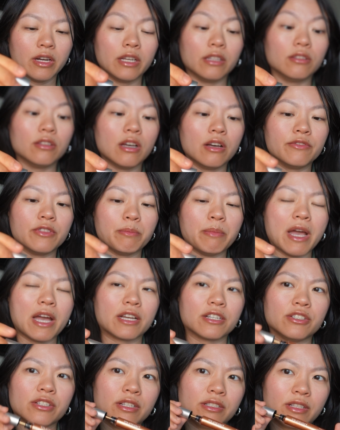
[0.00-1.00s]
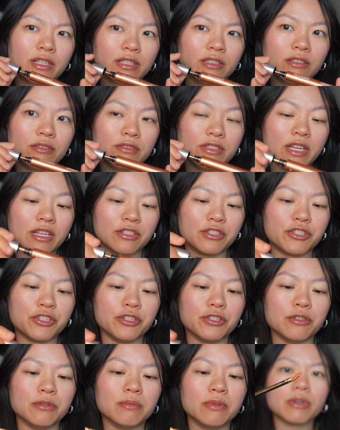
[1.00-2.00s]
I love the packaging. It's like a little test
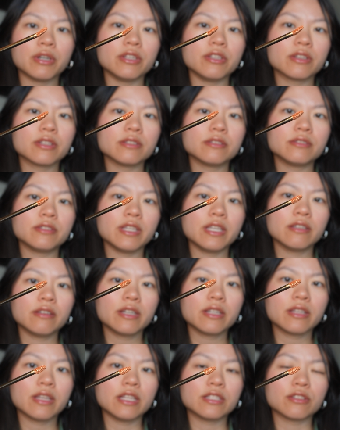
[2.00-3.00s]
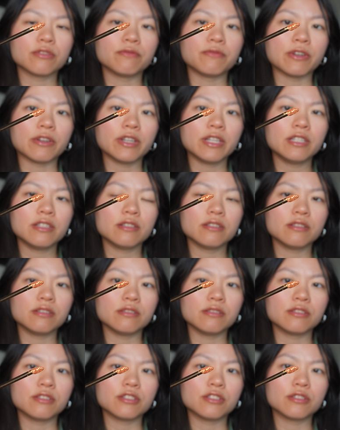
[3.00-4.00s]
tube, but you can see like it's a very
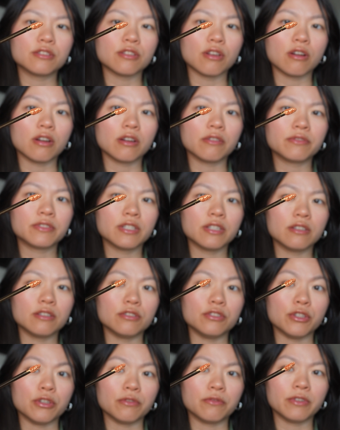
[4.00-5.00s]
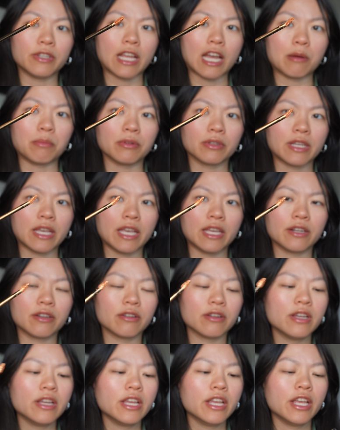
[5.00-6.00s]
soft doe foot
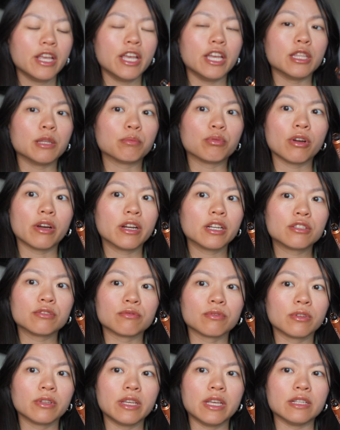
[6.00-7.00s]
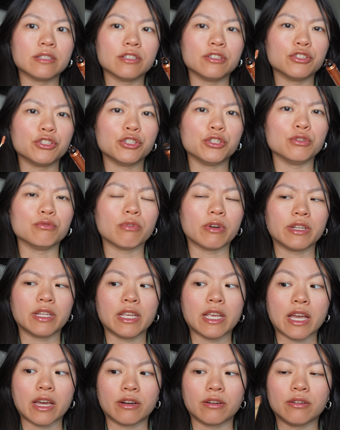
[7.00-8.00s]
applicator, and the product really isn't too
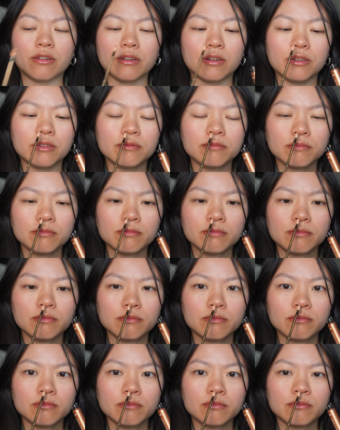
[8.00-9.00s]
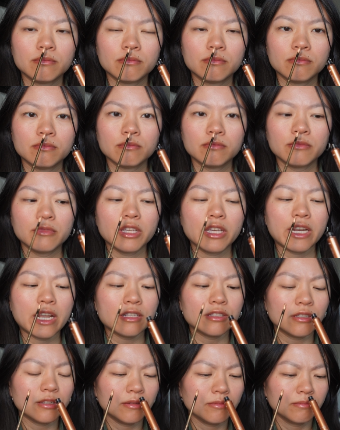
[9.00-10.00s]
runny at all. It
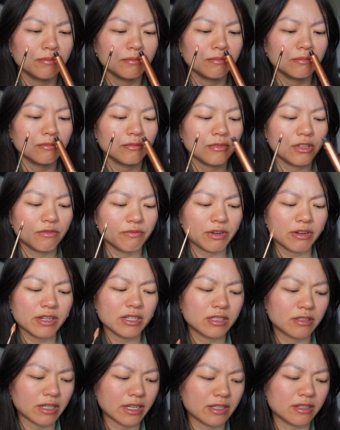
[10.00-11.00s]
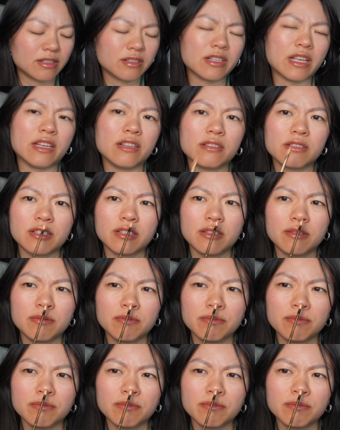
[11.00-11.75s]
has a very slight scent.